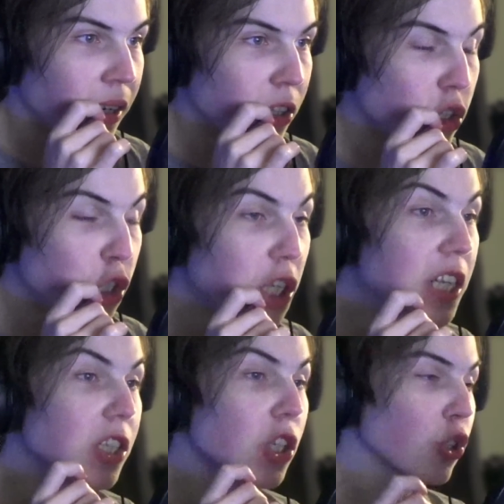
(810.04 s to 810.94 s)

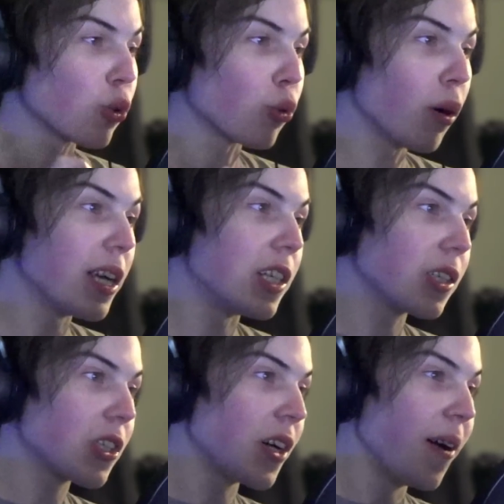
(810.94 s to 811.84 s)
Jesus
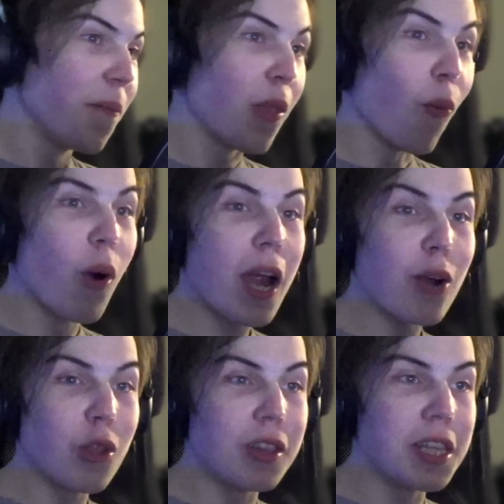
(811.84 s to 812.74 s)
Christ.
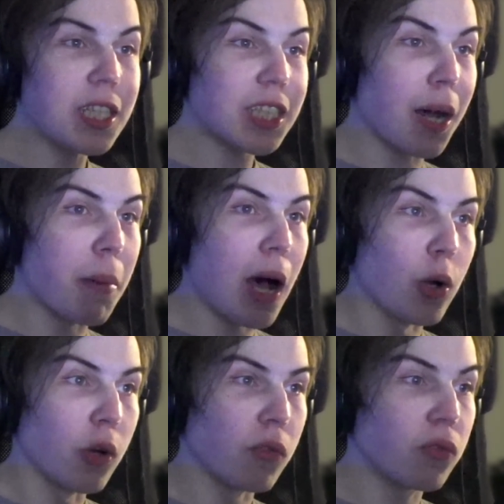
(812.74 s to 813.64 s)
Where did this come
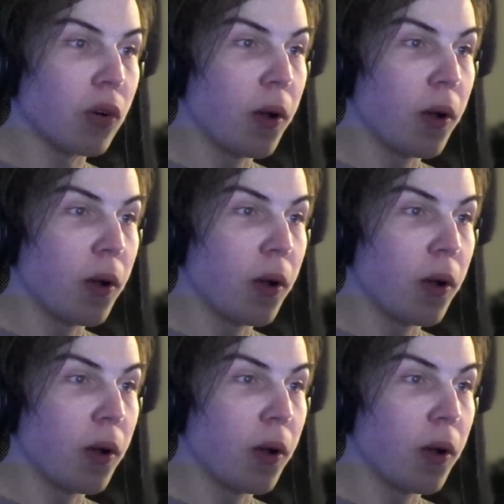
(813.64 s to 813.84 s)
out of?